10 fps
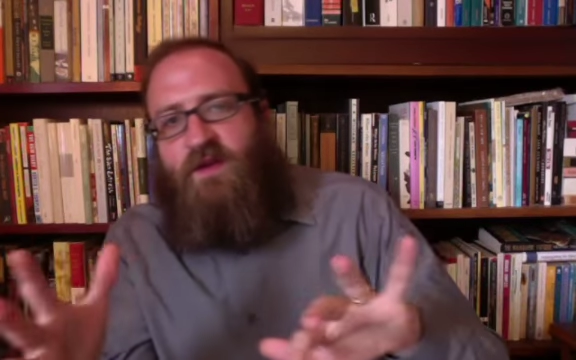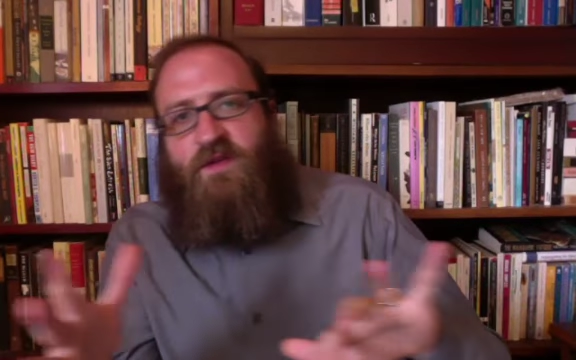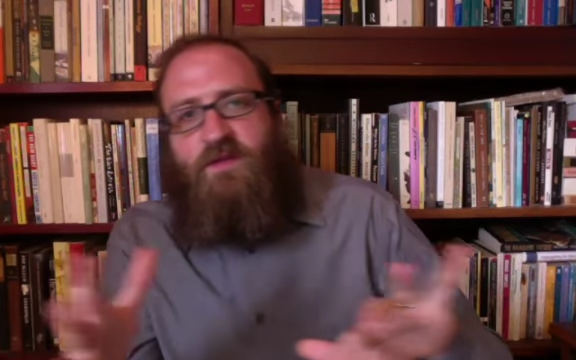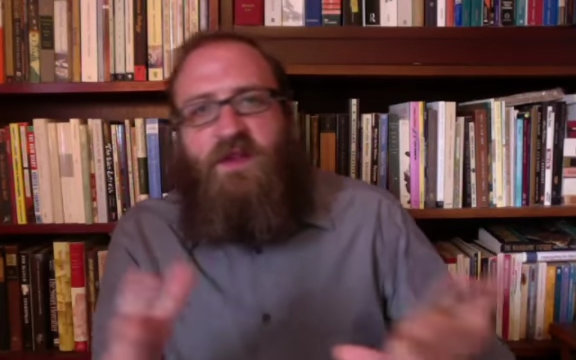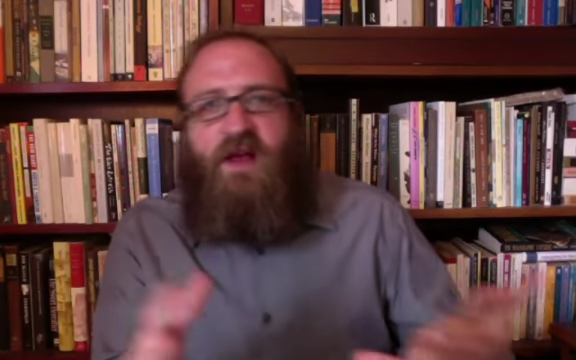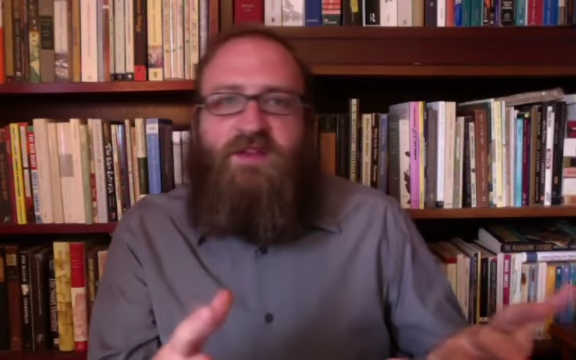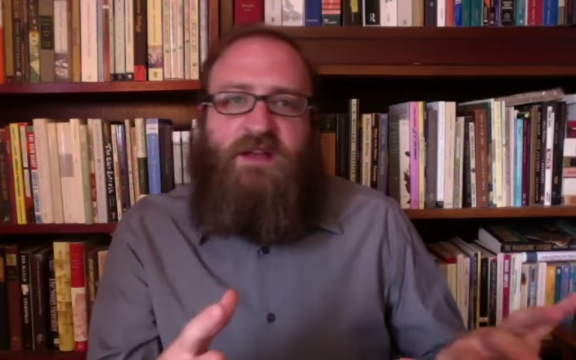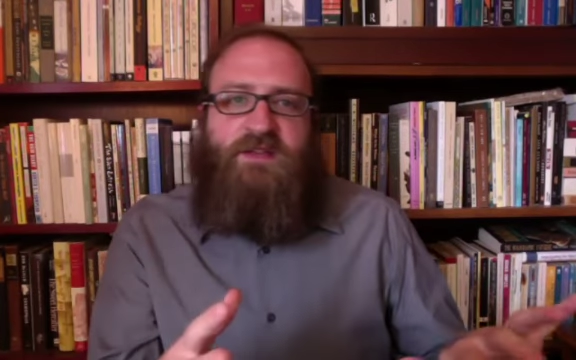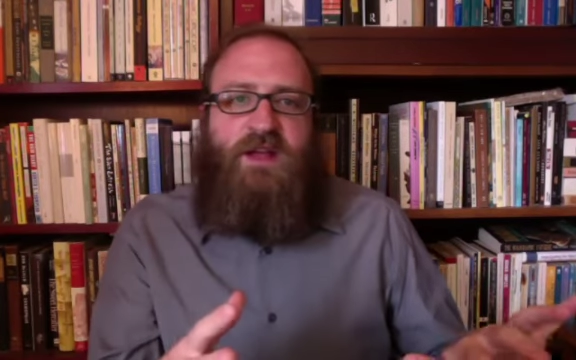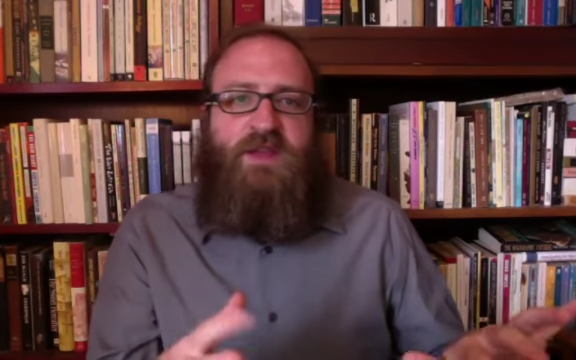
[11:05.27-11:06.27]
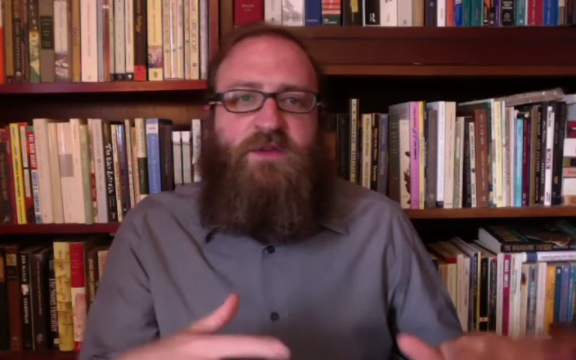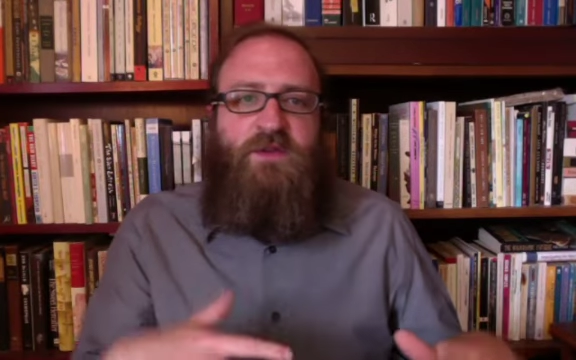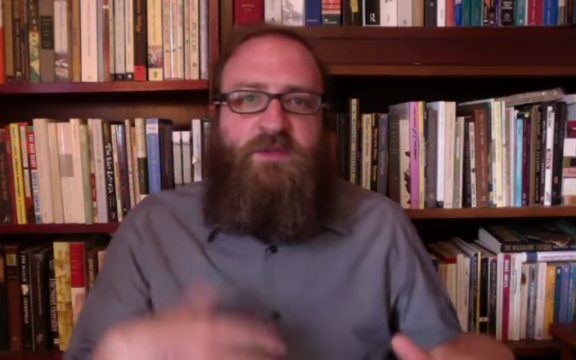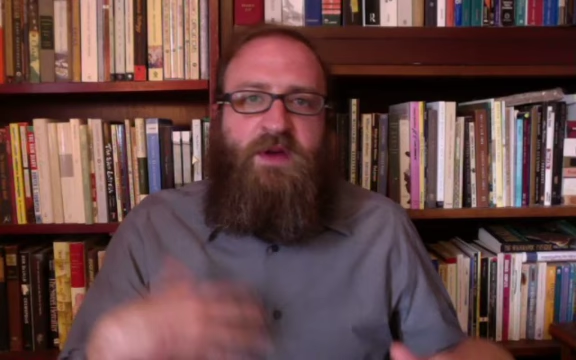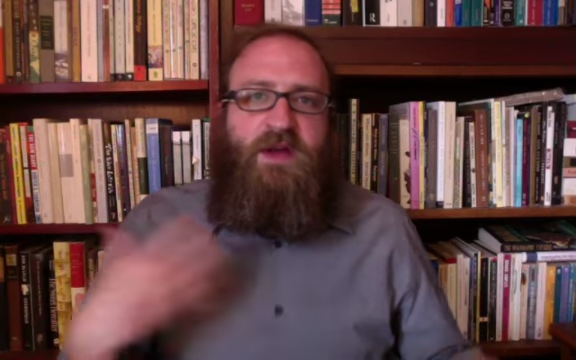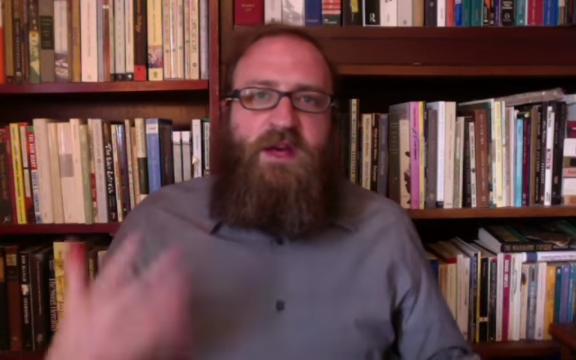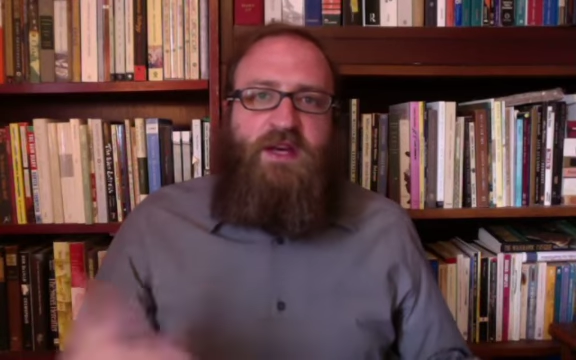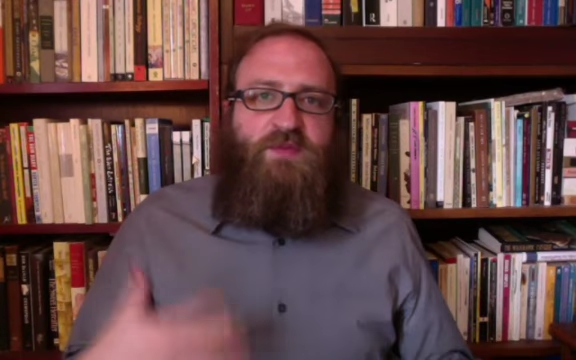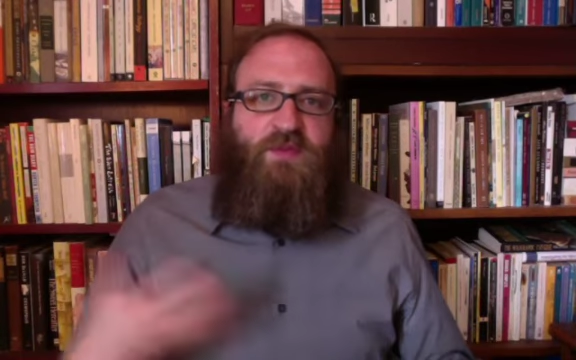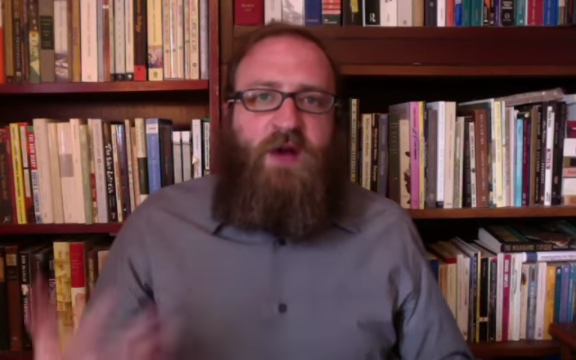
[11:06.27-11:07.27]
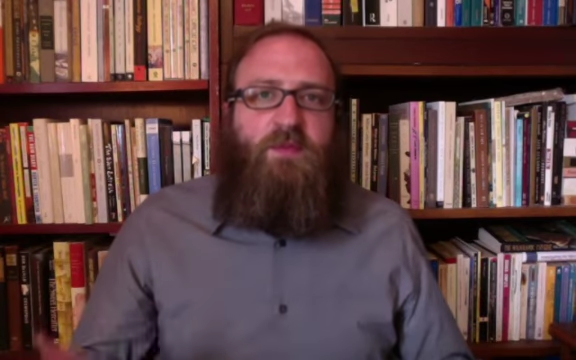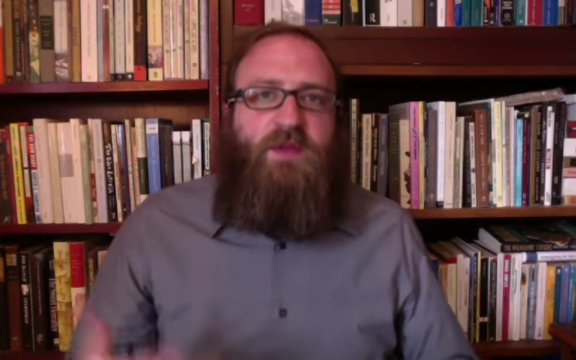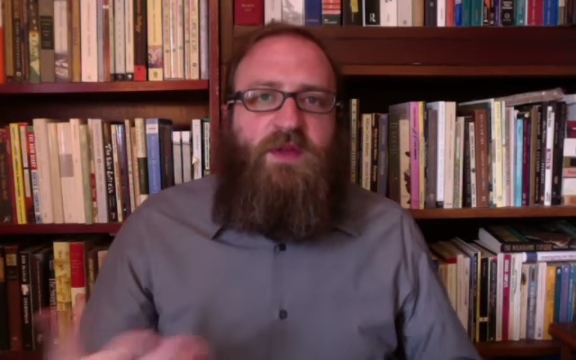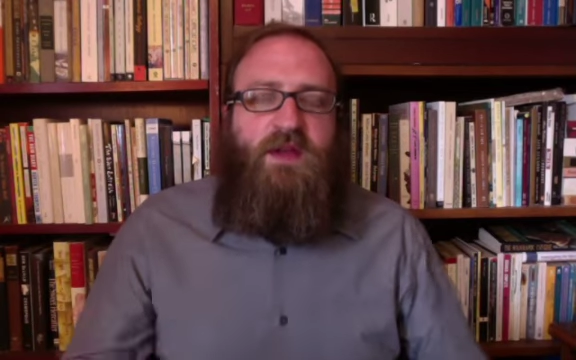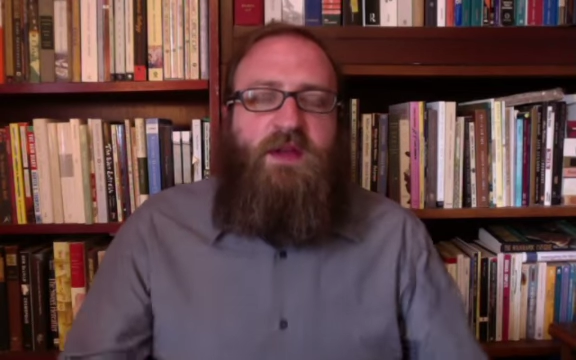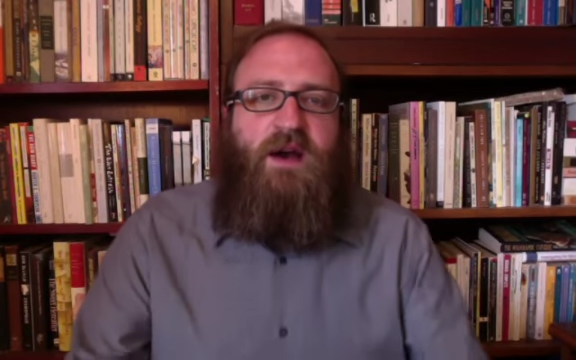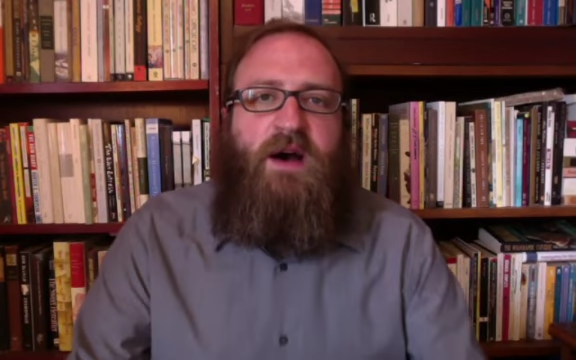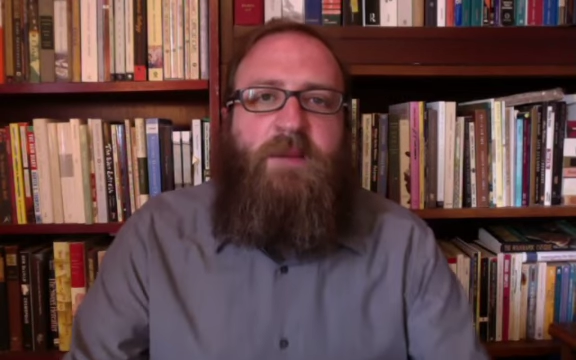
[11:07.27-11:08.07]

from the left-hand side of the room is probably